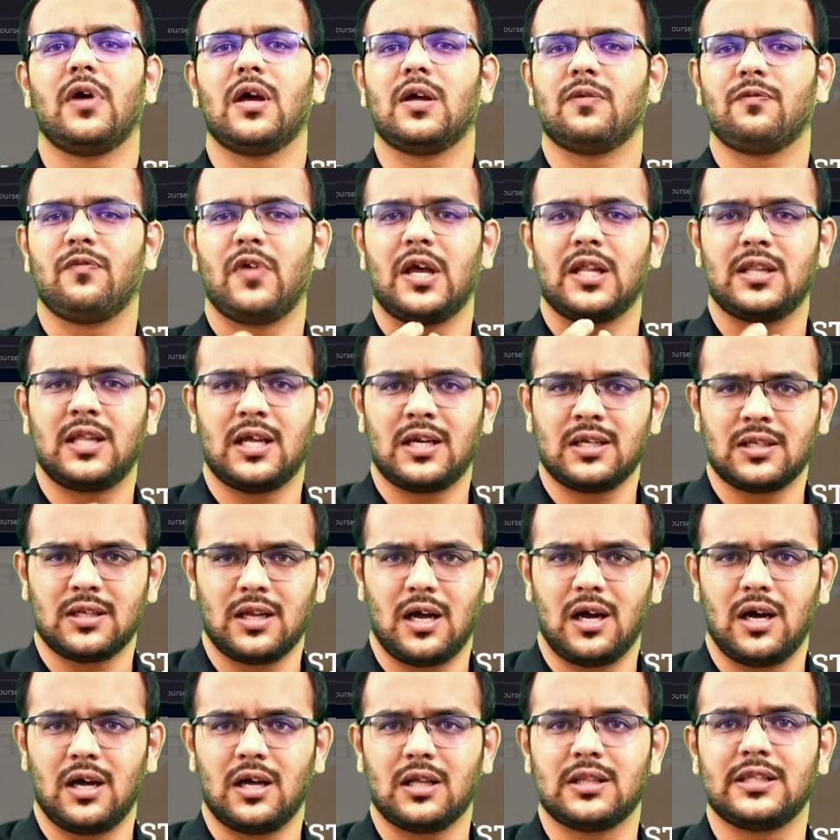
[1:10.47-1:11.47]

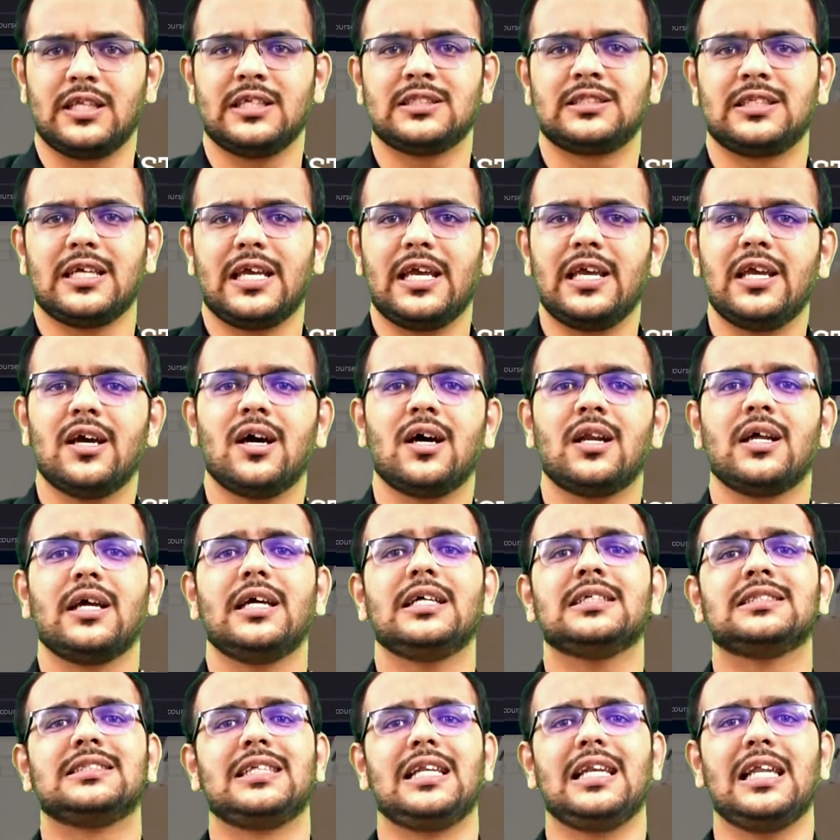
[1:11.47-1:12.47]
whether this year
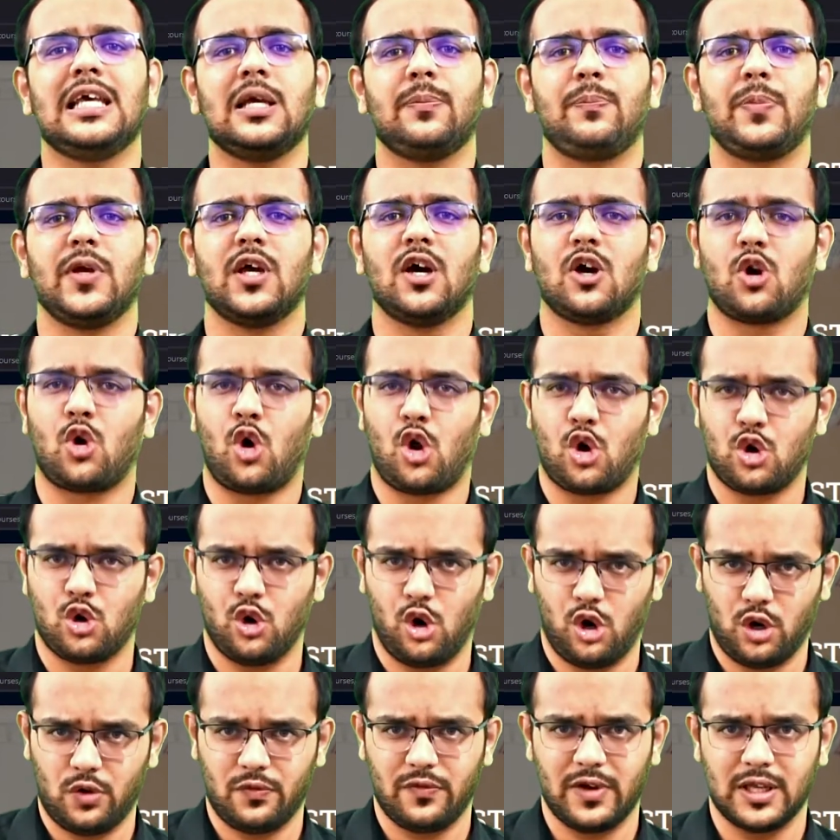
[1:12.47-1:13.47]
is leap year or not,